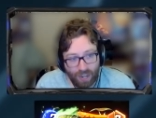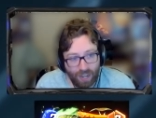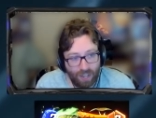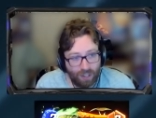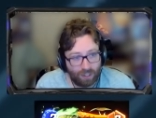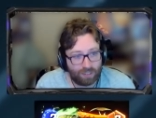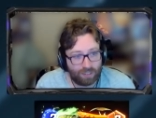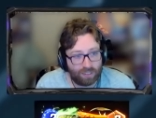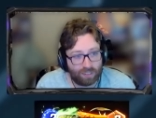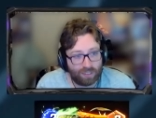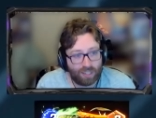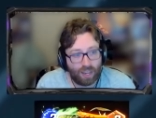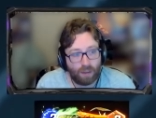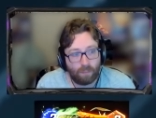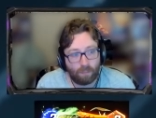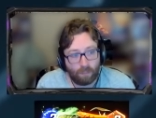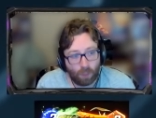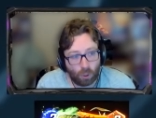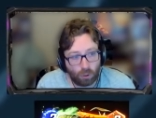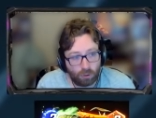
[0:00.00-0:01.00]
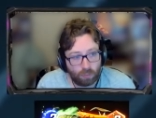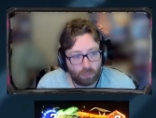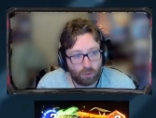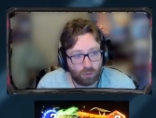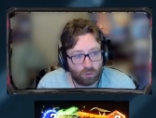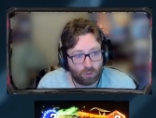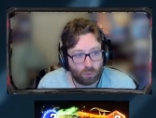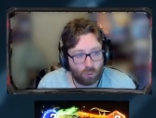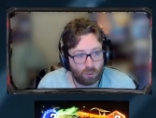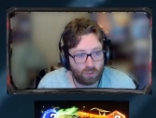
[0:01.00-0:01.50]
lets us get multiple
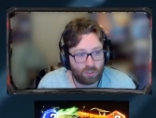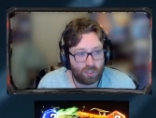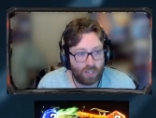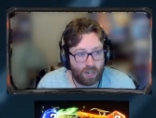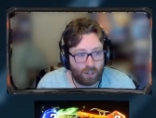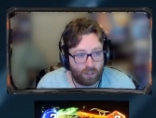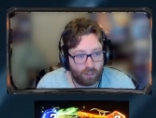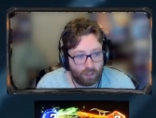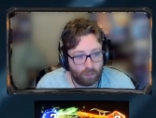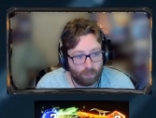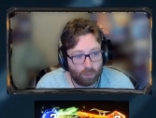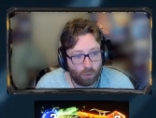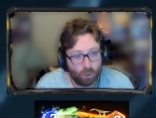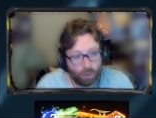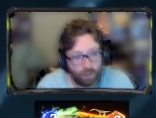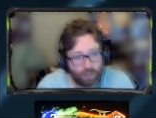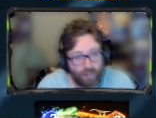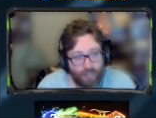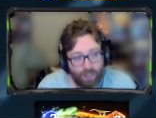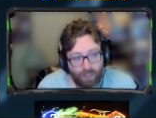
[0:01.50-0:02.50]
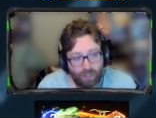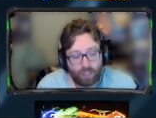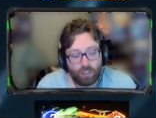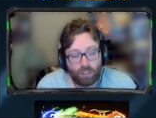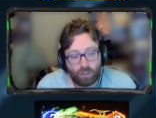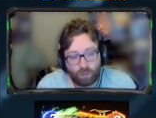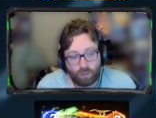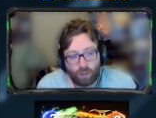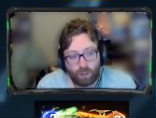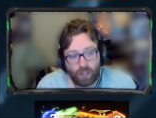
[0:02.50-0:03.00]
swords down on the board. And
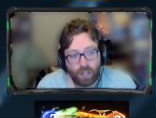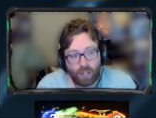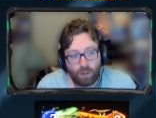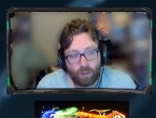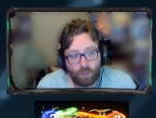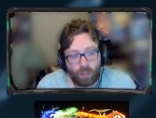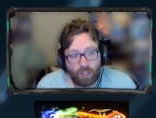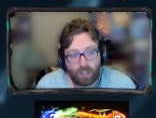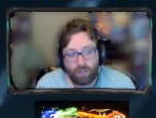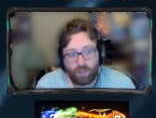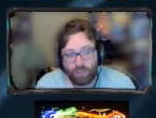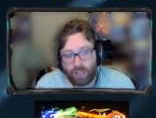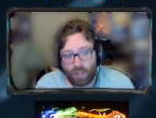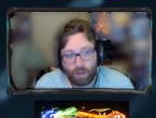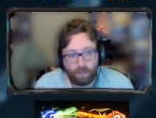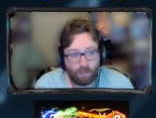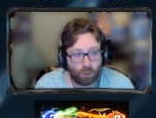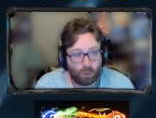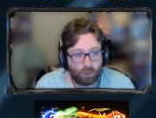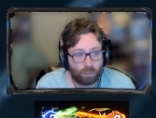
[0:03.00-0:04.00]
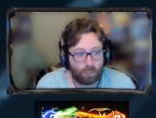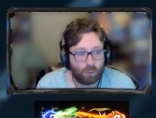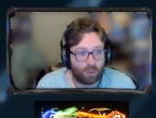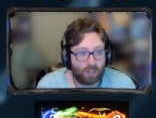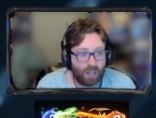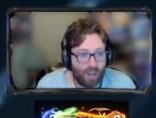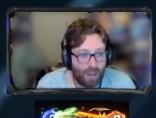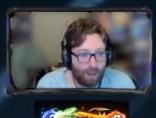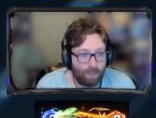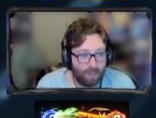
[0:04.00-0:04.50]
thanks to Frigga, we could even get multiple
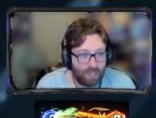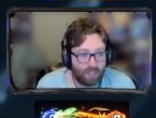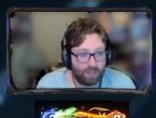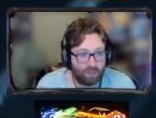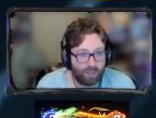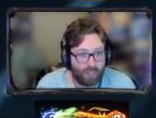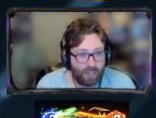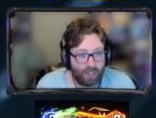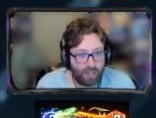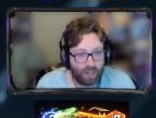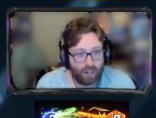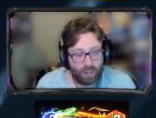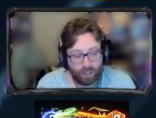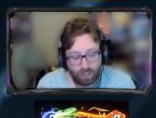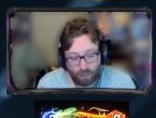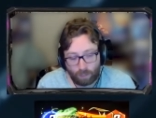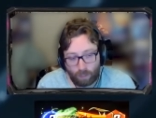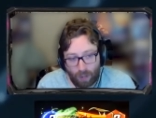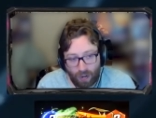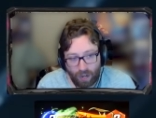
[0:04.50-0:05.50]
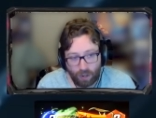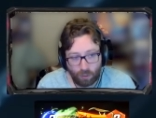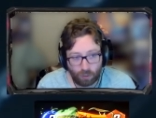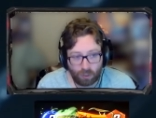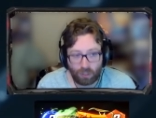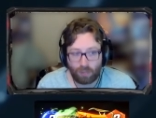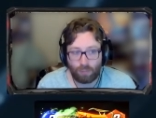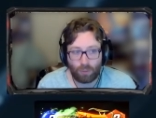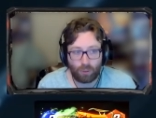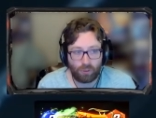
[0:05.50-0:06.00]
copies of Lin to pair
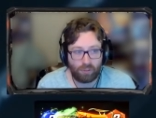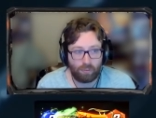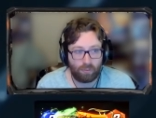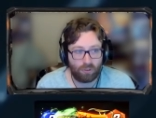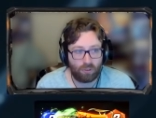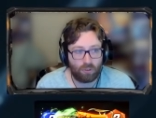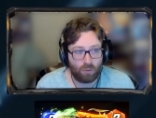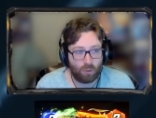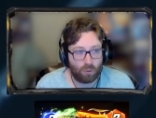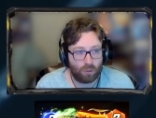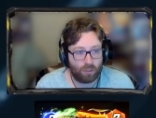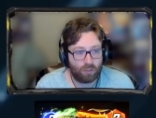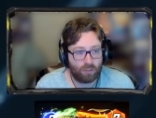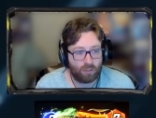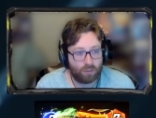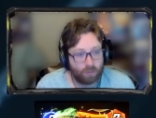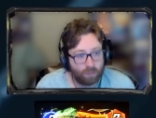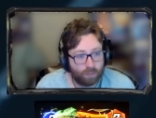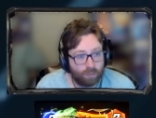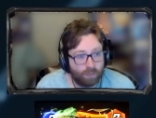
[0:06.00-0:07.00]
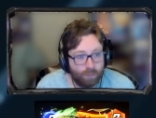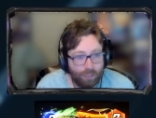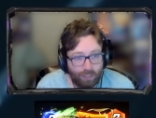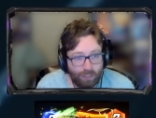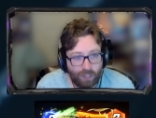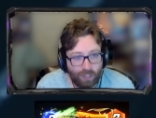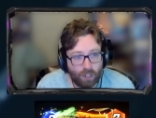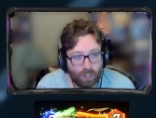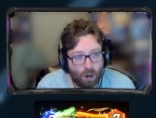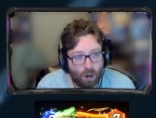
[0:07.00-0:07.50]
with our multiple swords. This
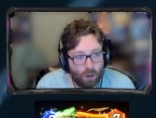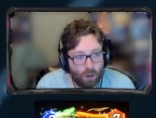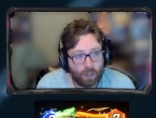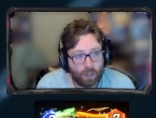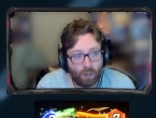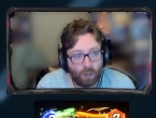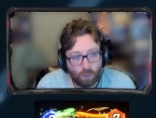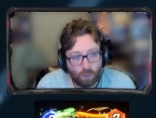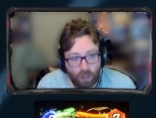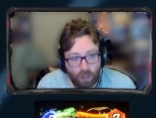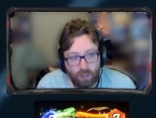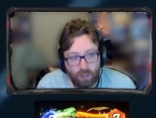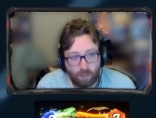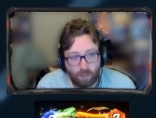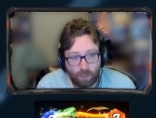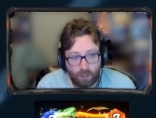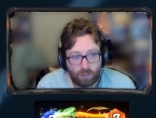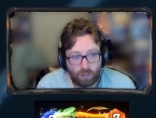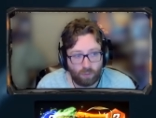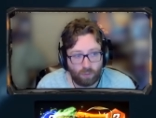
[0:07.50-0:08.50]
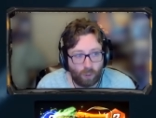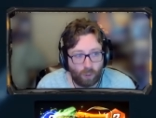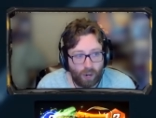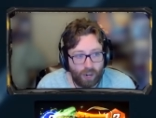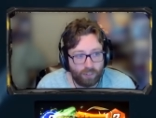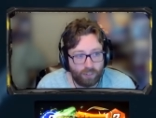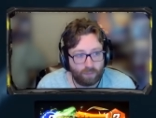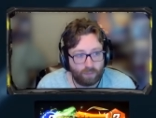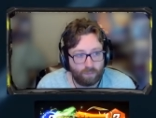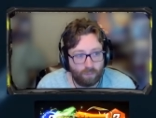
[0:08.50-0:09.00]
deck already runs a bunch of
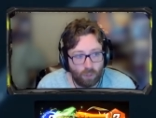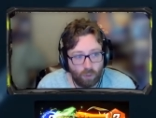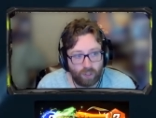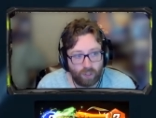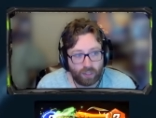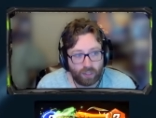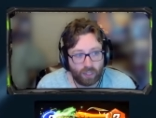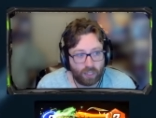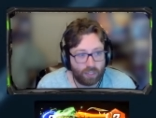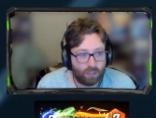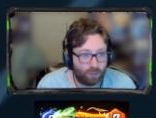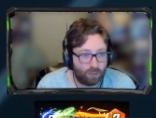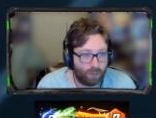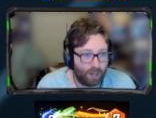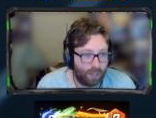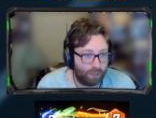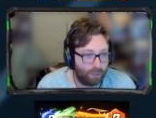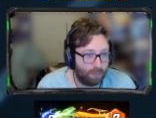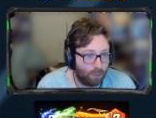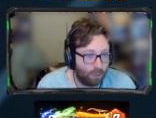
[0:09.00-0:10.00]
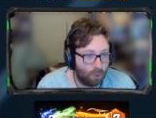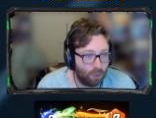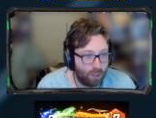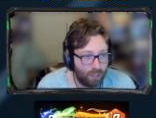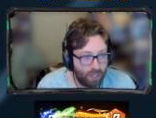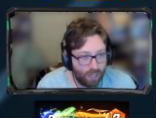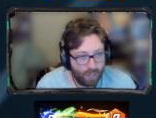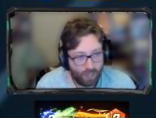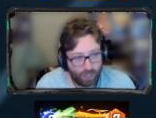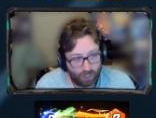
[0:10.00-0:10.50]
ways of moving things around the
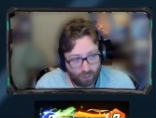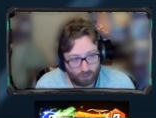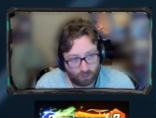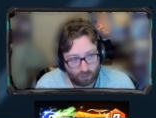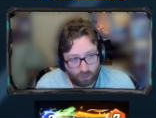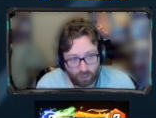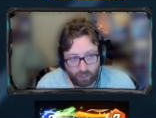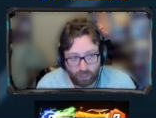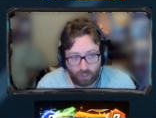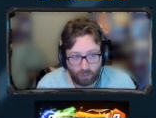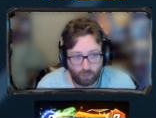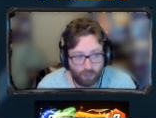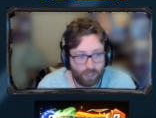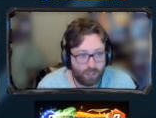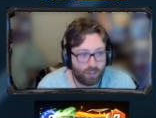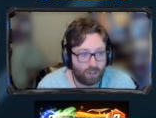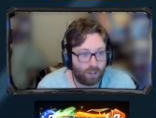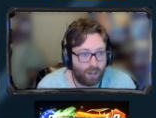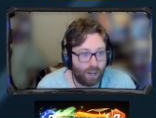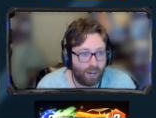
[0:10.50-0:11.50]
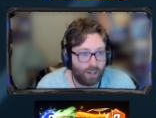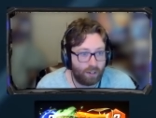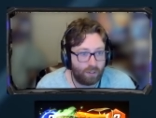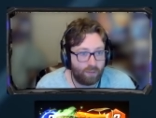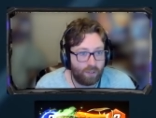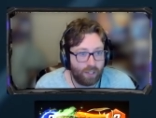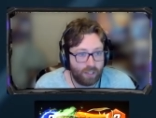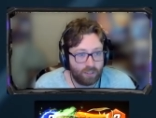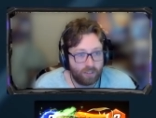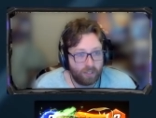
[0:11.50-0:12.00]
board, including the original Iron
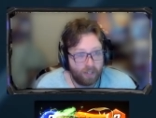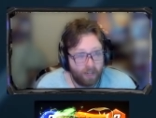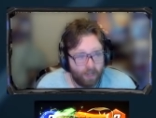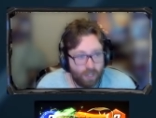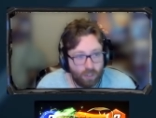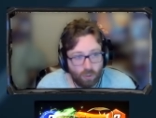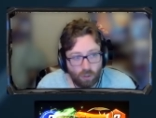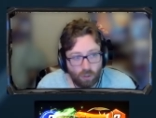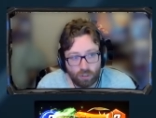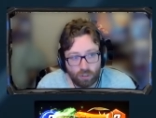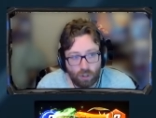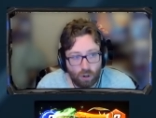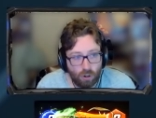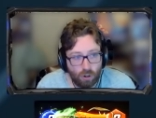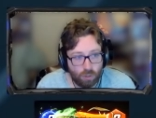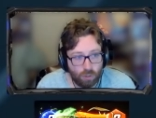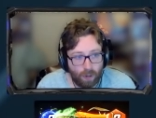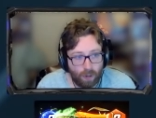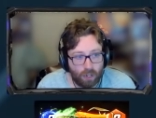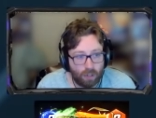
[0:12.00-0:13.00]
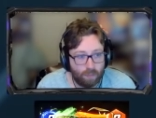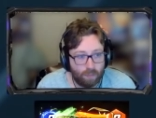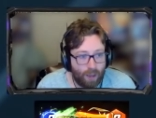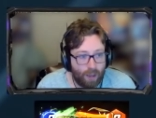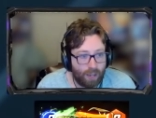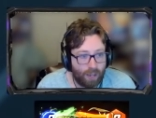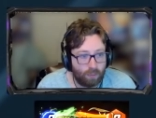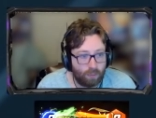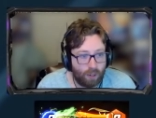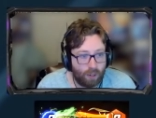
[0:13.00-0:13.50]
Fist, as well as Ghost Spider,
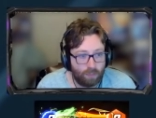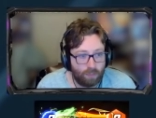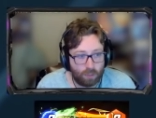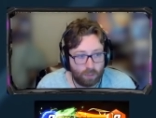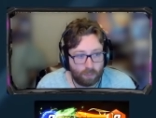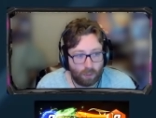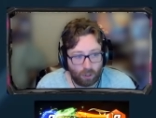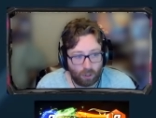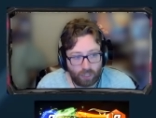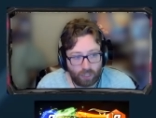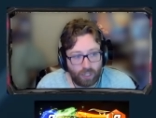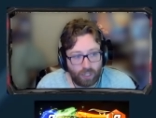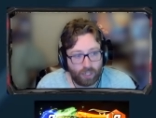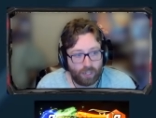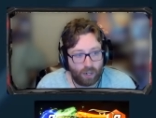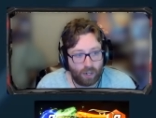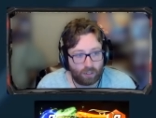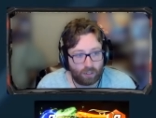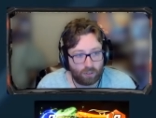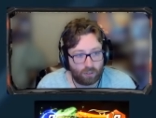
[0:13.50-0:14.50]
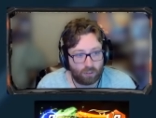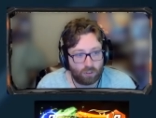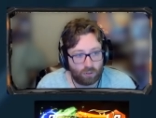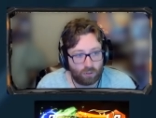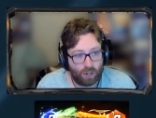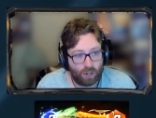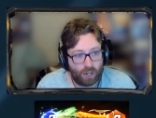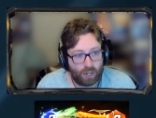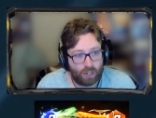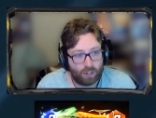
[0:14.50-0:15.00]
Madam, Sparky, and Doctor
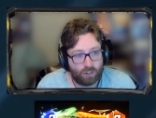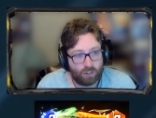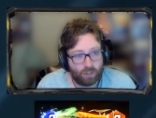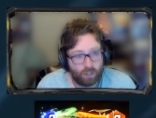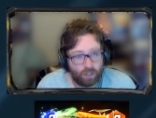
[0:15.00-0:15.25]
Strange.